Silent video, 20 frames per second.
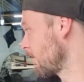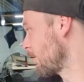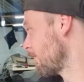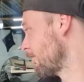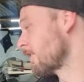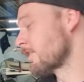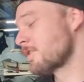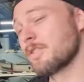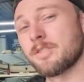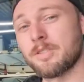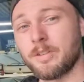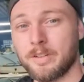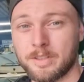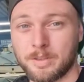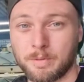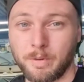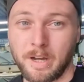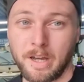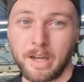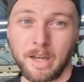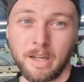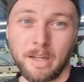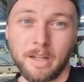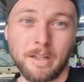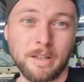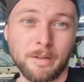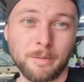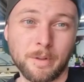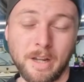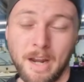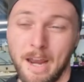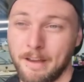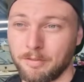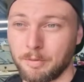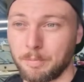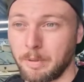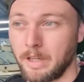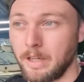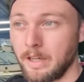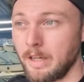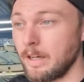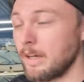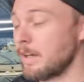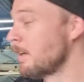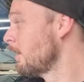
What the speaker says: Richard's on his way. We're going to have a beer